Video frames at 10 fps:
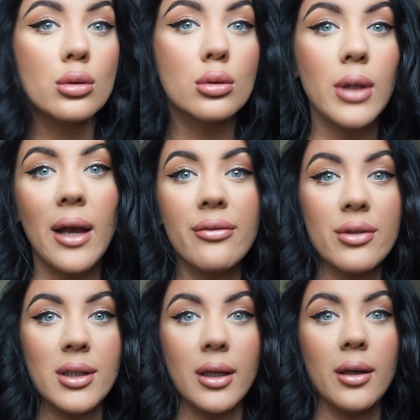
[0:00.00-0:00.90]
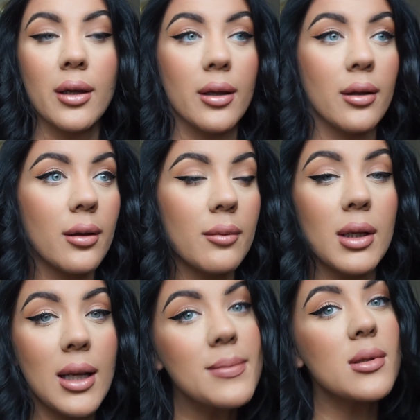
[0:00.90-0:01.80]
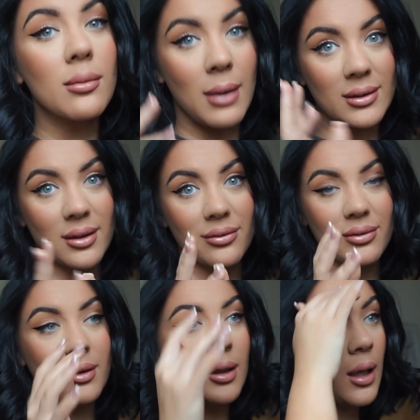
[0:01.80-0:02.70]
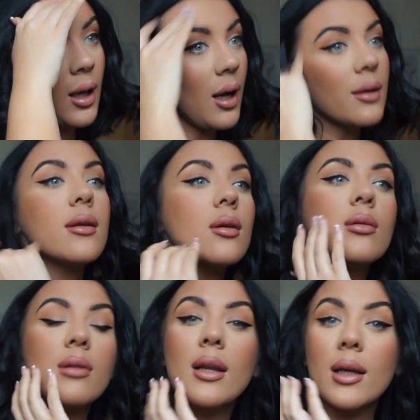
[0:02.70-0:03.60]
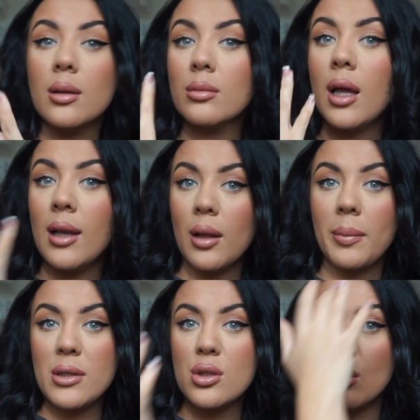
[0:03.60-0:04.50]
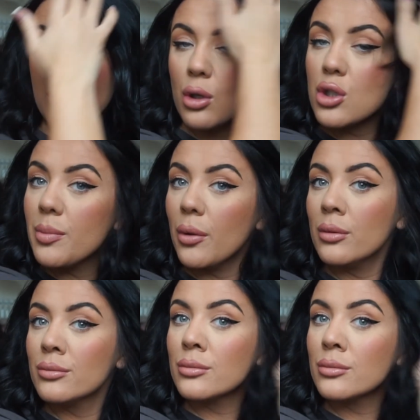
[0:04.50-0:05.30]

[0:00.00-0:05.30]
the everyday. My lips look massive. I did overline them a little bit too much, but